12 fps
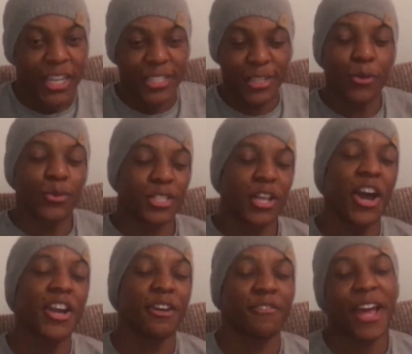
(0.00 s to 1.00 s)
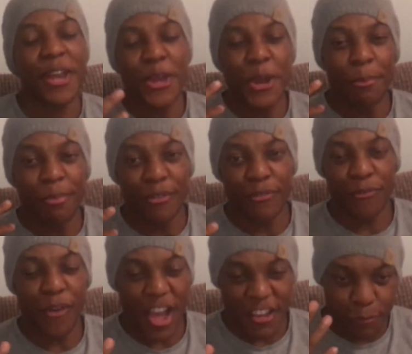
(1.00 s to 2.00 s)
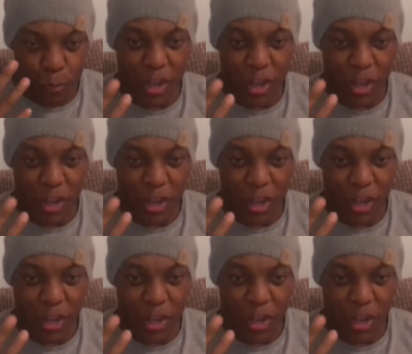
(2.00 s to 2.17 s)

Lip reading: So, starting off at number 5,